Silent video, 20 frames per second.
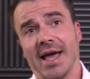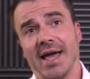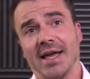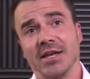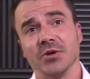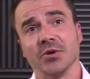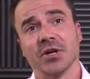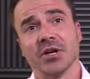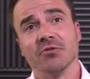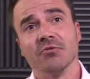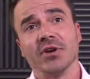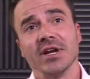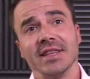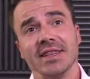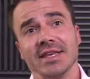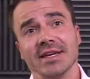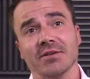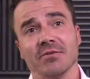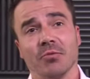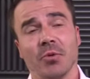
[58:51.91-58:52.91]
you can read
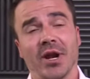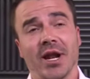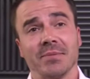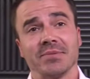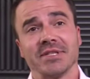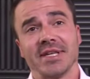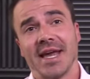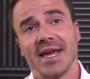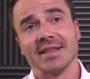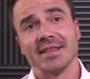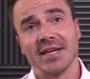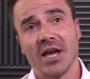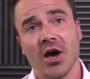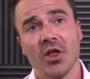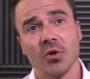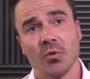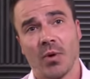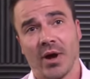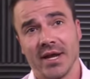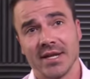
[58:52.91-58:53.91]
the, what I'm saying the
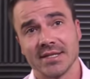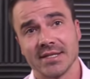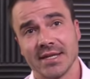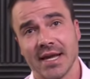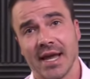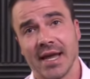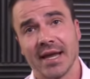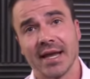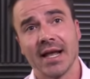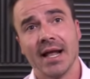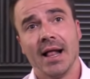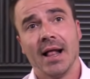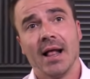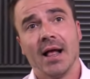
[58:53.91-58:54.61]
other way and saying,